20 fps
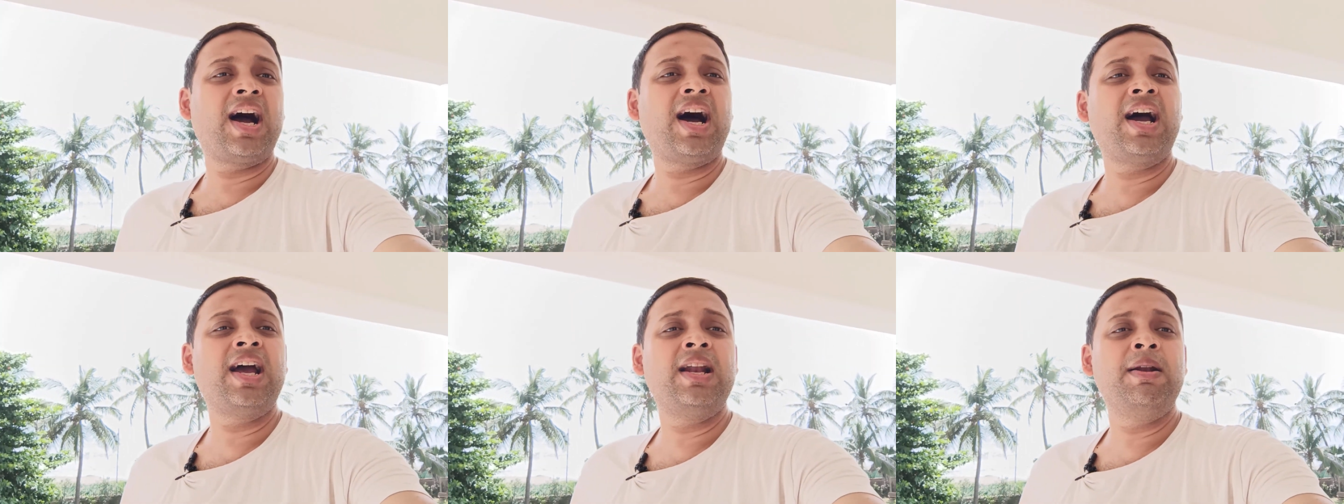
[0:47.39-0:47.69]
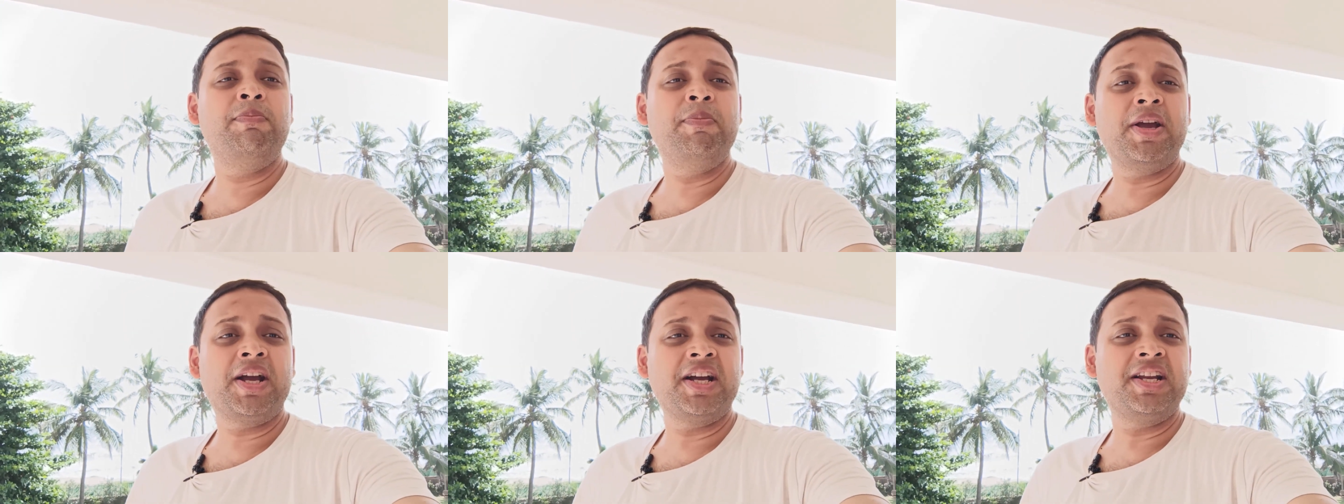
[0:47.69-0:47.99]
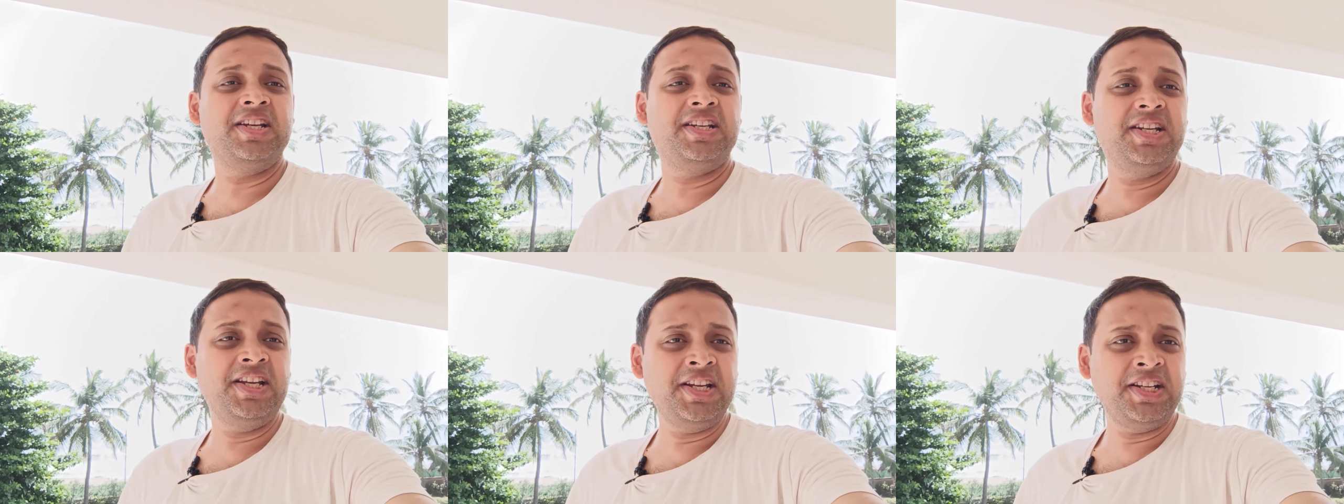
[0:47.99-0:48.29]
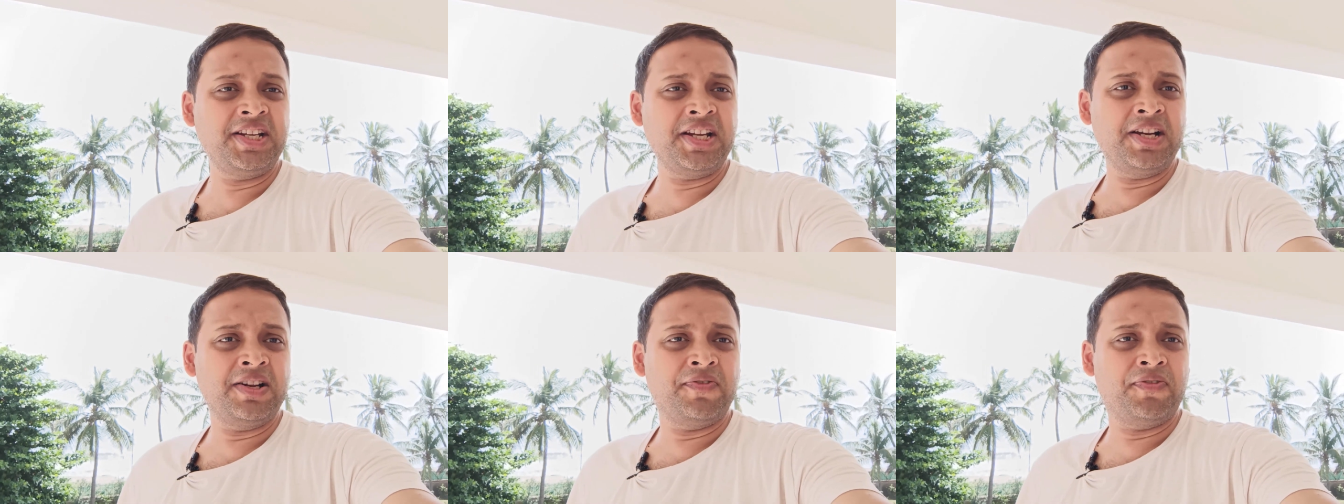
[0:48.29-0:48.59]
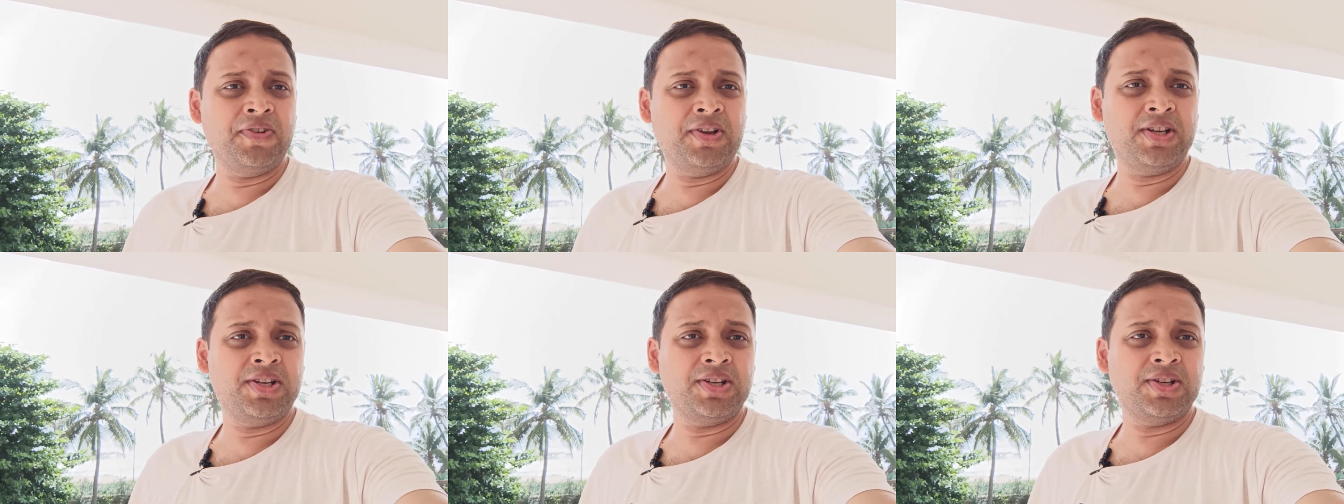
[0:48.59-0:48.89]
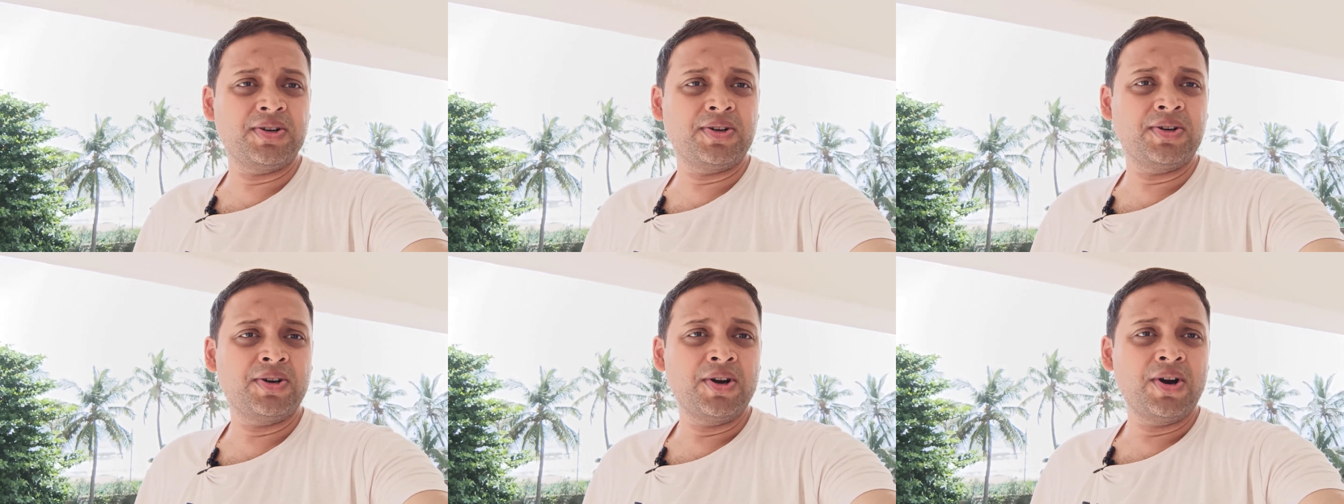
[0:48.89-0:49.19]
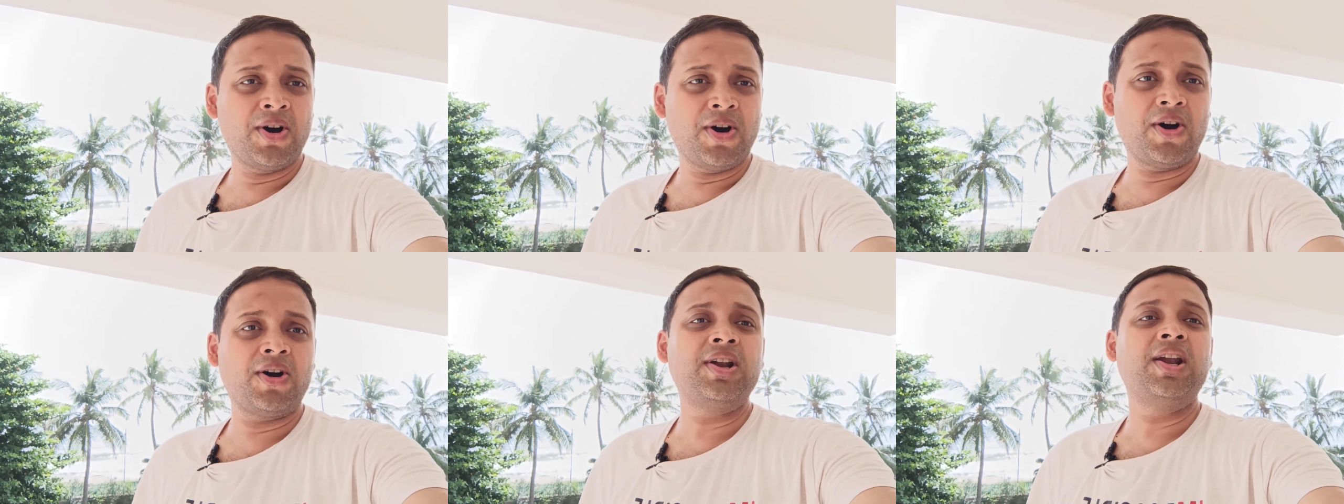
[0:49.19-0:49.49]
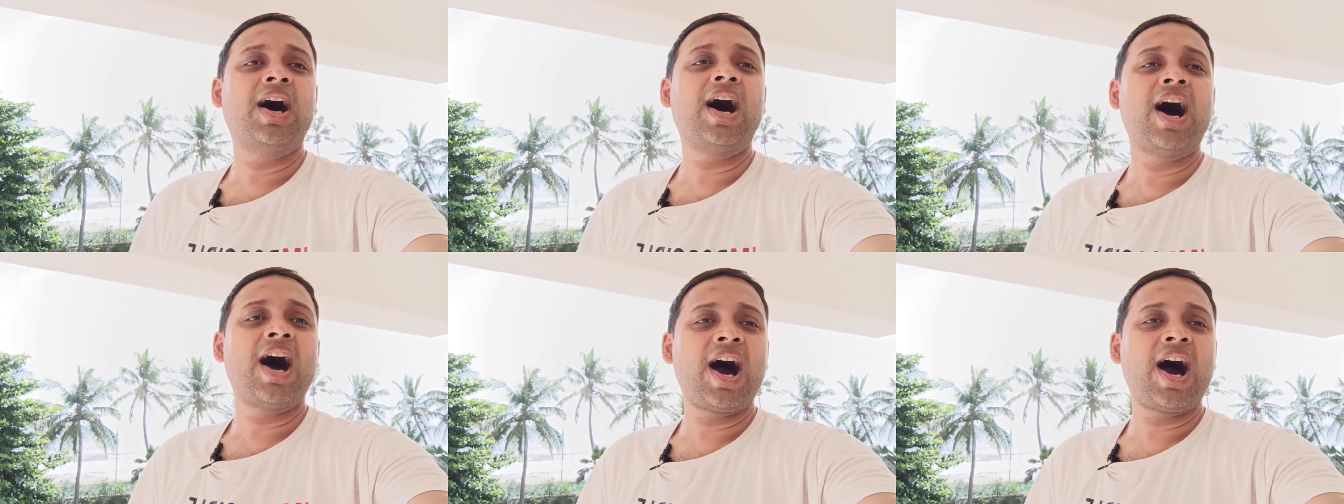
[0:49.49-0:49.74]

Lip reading: I'll make a detailed video on